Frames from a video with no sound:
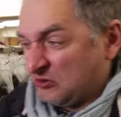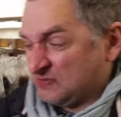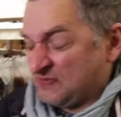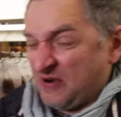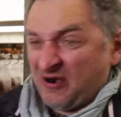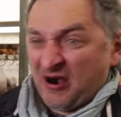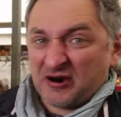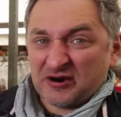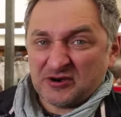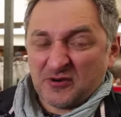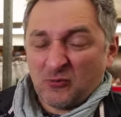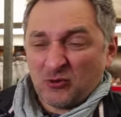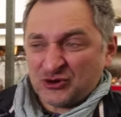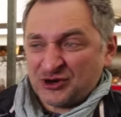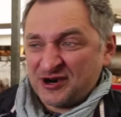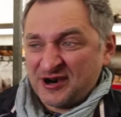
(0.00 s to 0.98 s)
Lord, how can
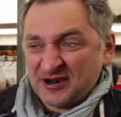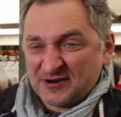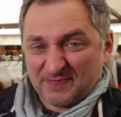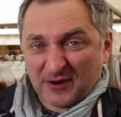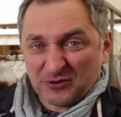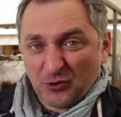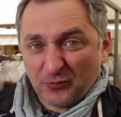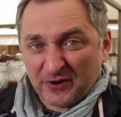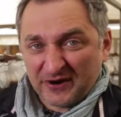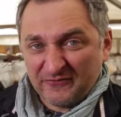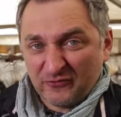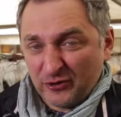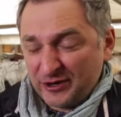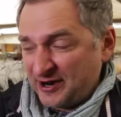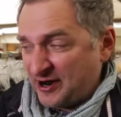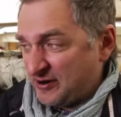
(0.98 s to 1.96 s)
you eat it with your own
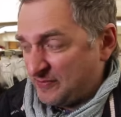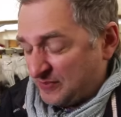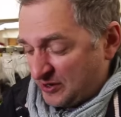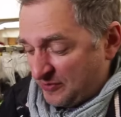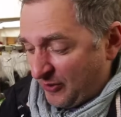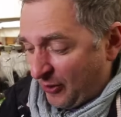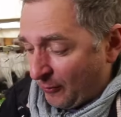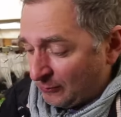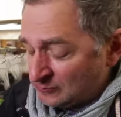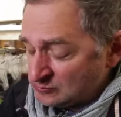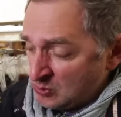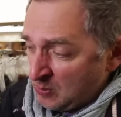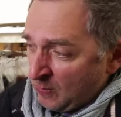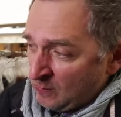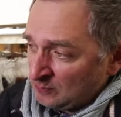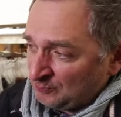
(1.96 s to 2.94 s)
free will? I
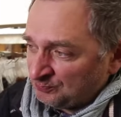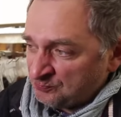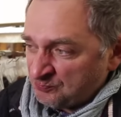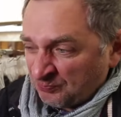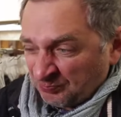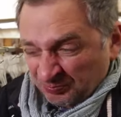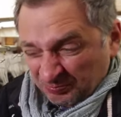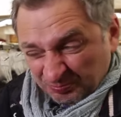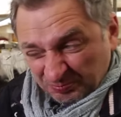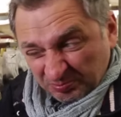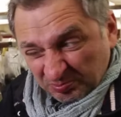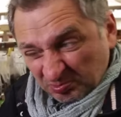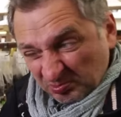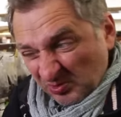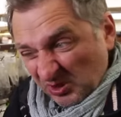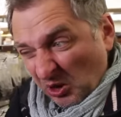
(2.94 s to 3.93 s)
don't understand. You know,
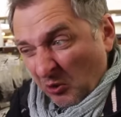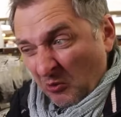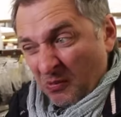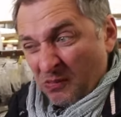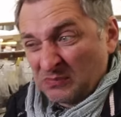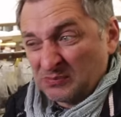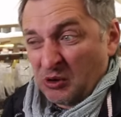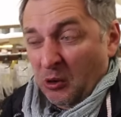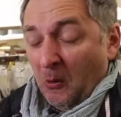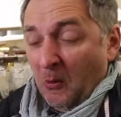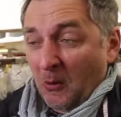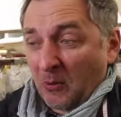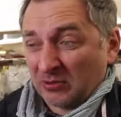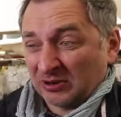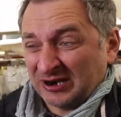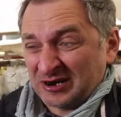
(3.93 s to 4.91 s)

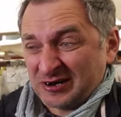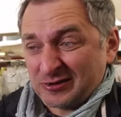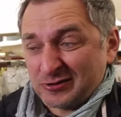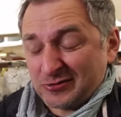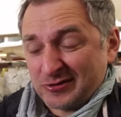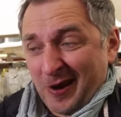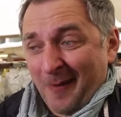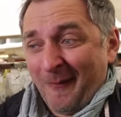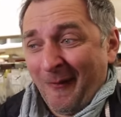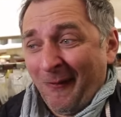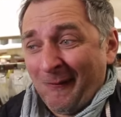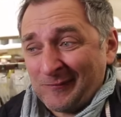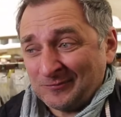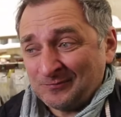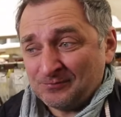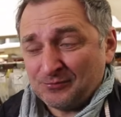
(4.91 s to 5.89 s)
my friends, I feel
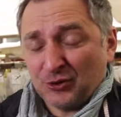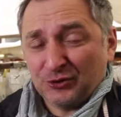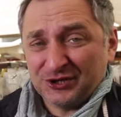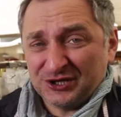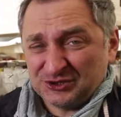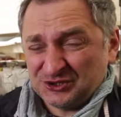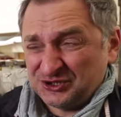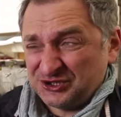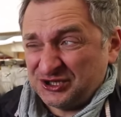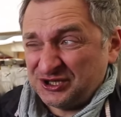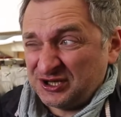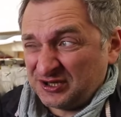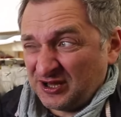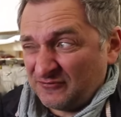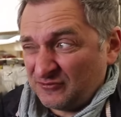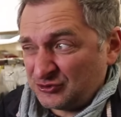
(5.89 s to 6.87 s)
like I've just chewed on,
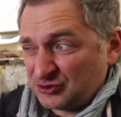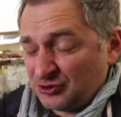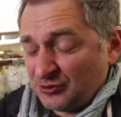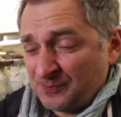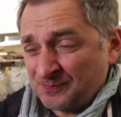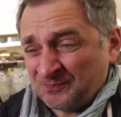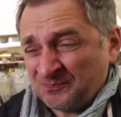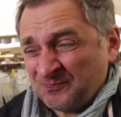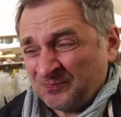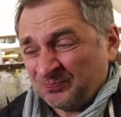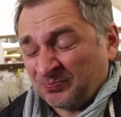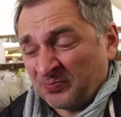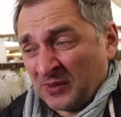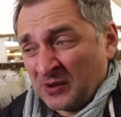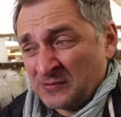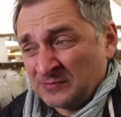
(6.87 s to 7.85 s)
Lord, my
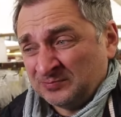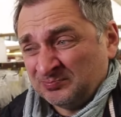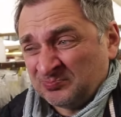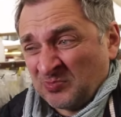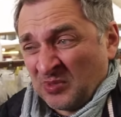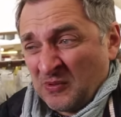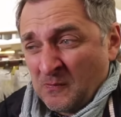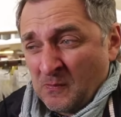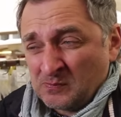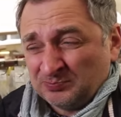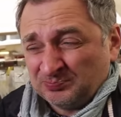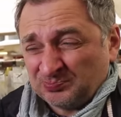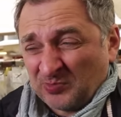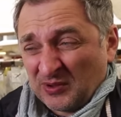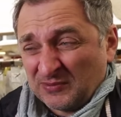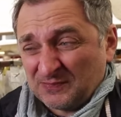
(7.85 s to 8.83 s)
grandmother's
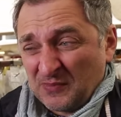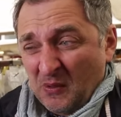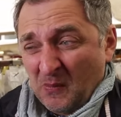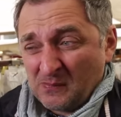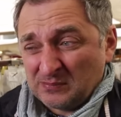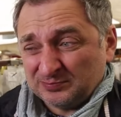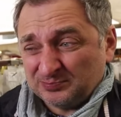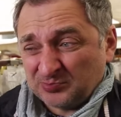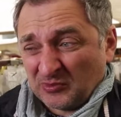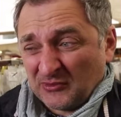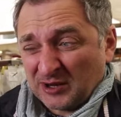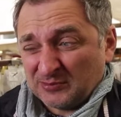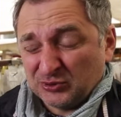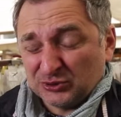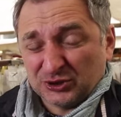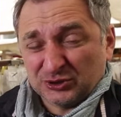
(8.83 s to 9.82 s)
handkerchief.
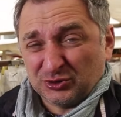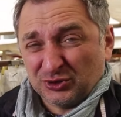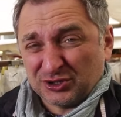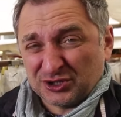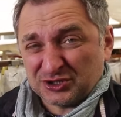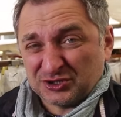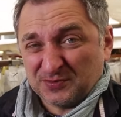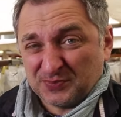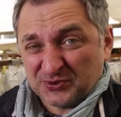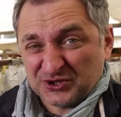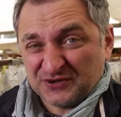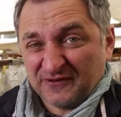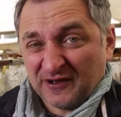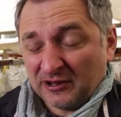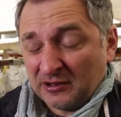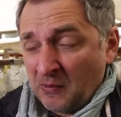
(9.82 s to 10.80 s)
Actually,
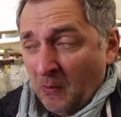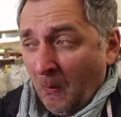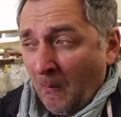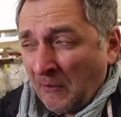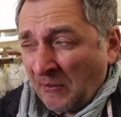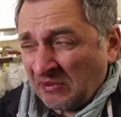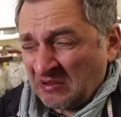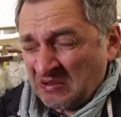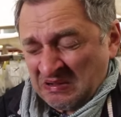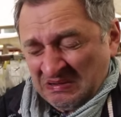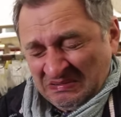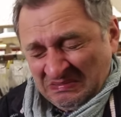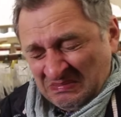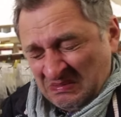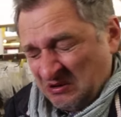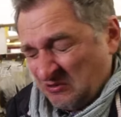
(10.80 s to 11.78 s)
it's, it's really,
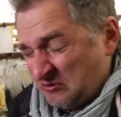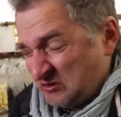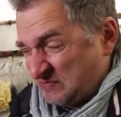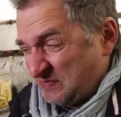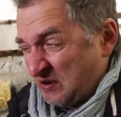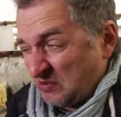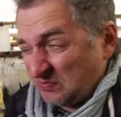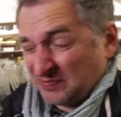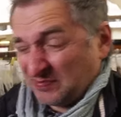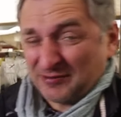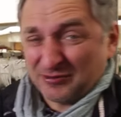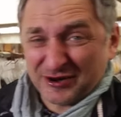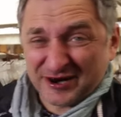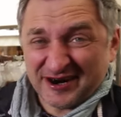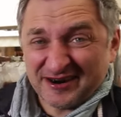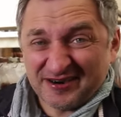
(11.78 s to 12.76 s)
in principle, it's the
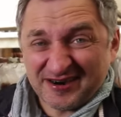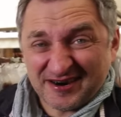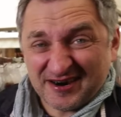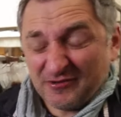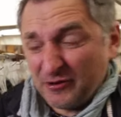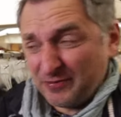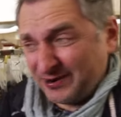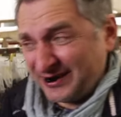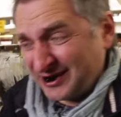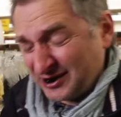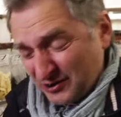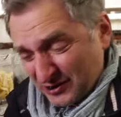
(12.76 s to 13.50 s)
ideal treat